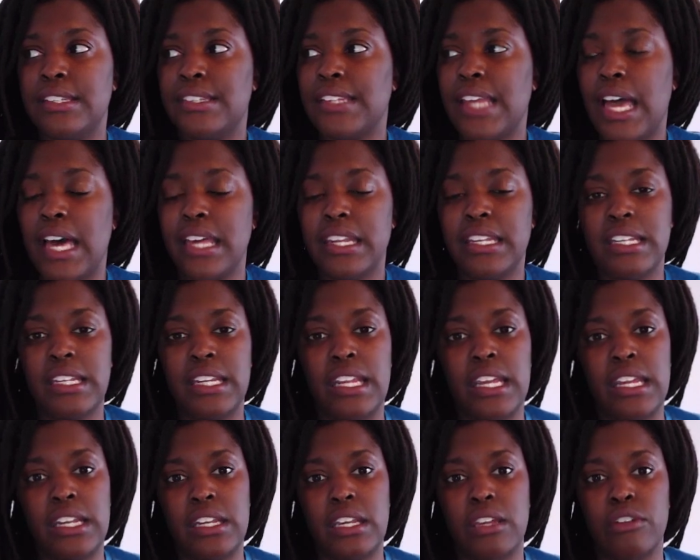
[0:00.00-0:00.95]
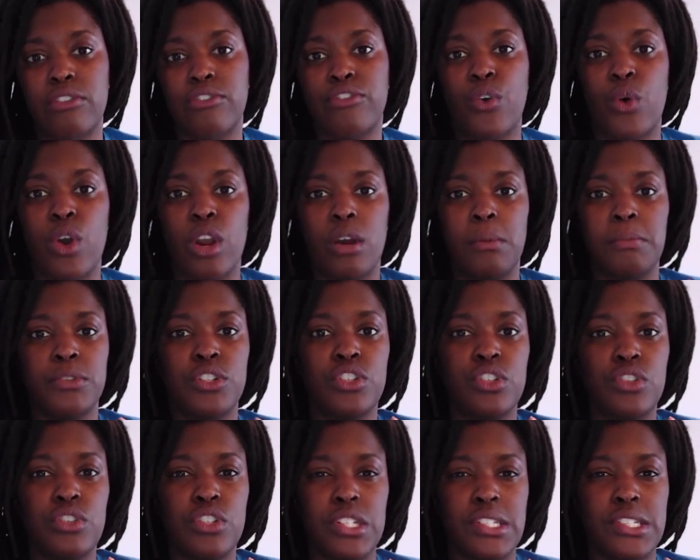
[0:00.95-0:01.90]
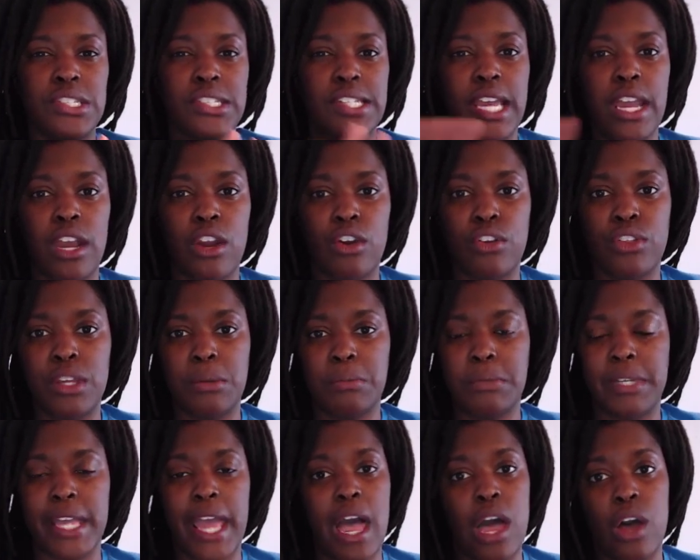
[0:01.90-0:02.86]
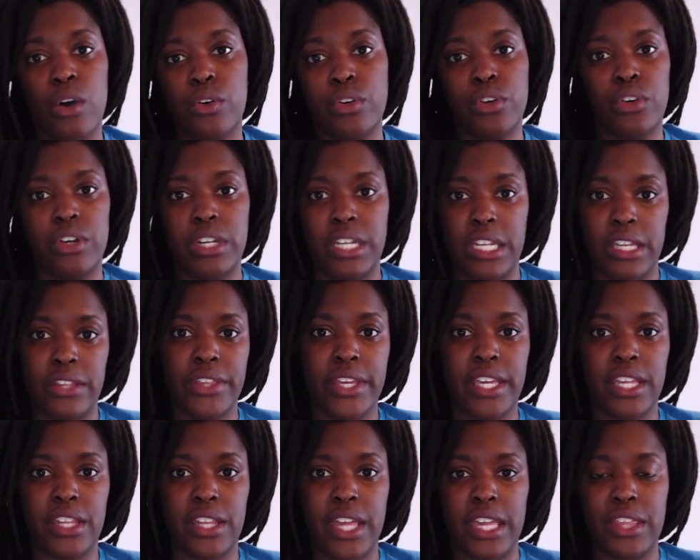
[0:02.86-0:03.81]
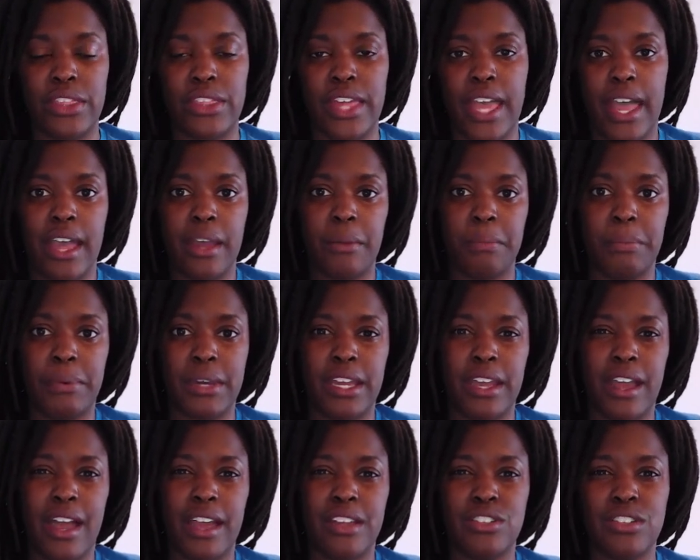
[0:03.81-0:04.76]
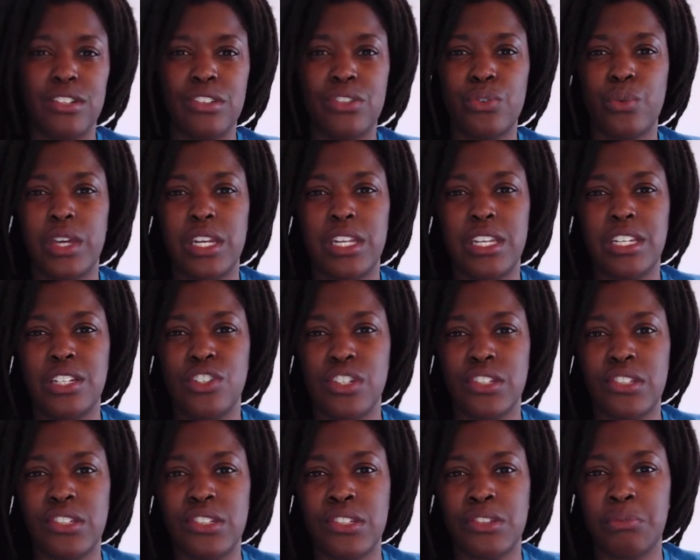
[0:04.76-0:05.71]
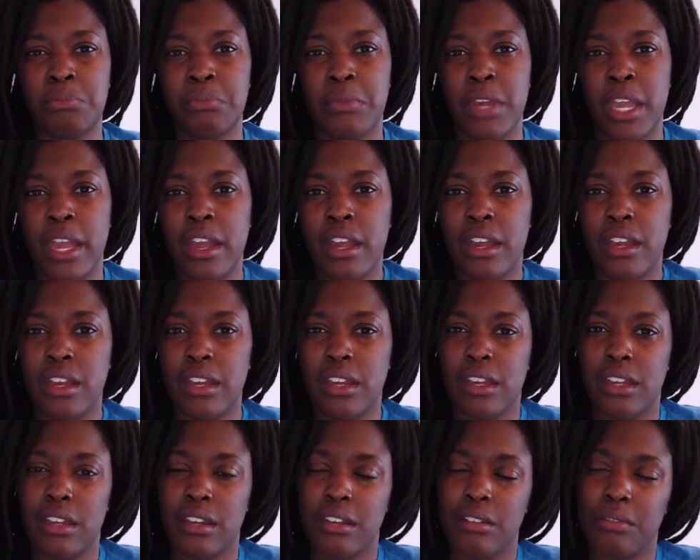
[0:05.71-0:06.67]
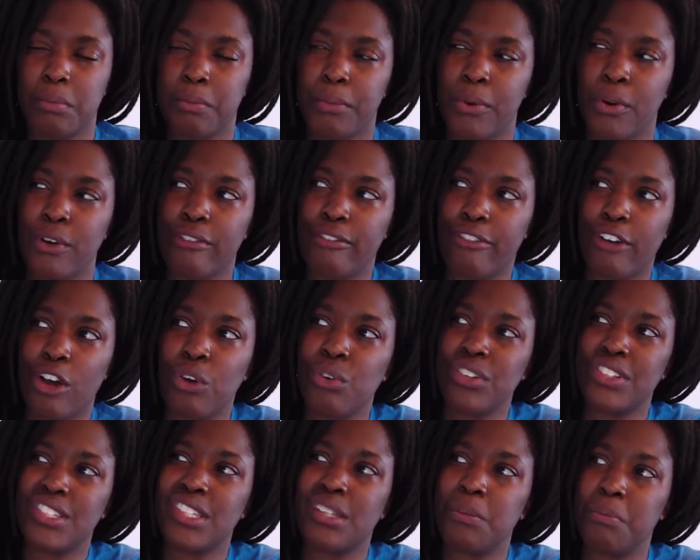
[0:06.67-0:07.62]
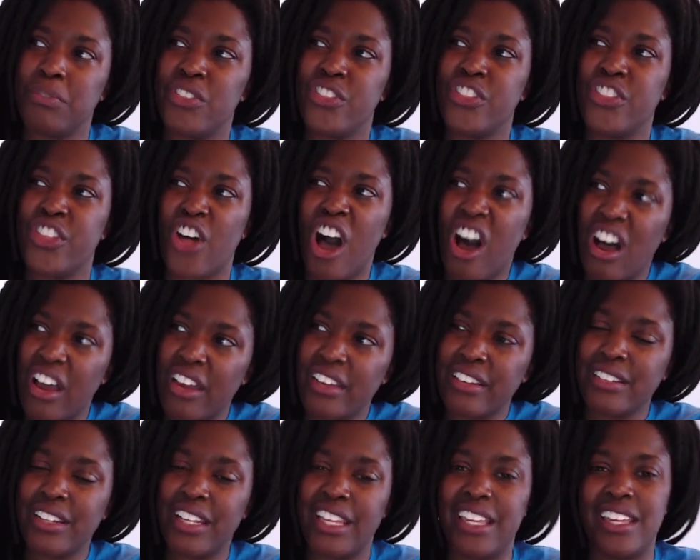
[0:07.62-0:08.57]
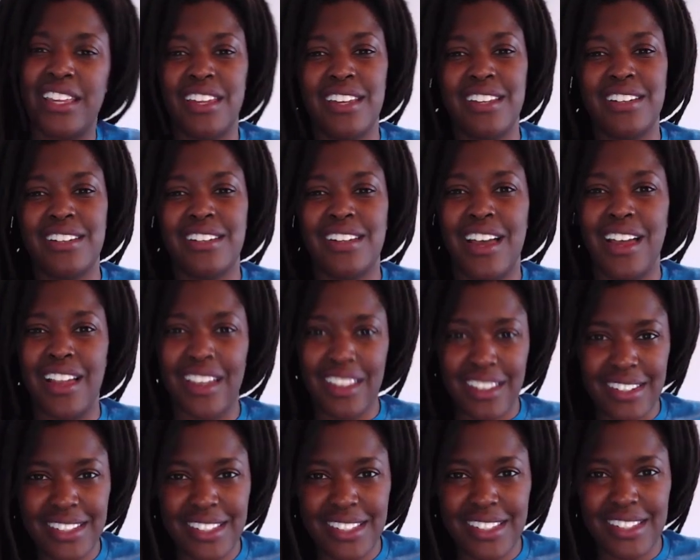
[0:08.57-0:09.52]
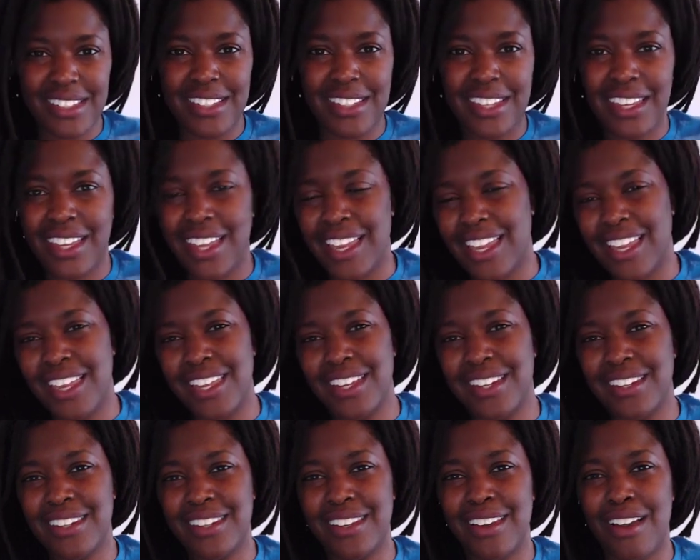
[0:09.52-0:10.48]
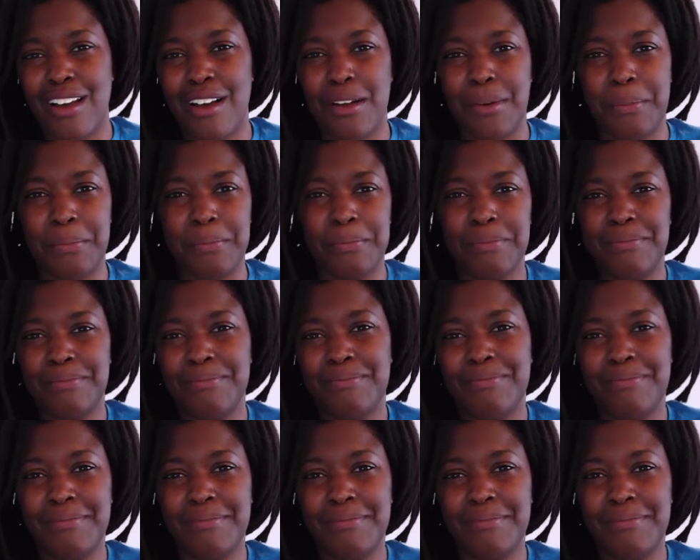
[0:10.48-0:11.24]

not in any form to just tear them down or anything like that, but I just want to provoke some thought in us and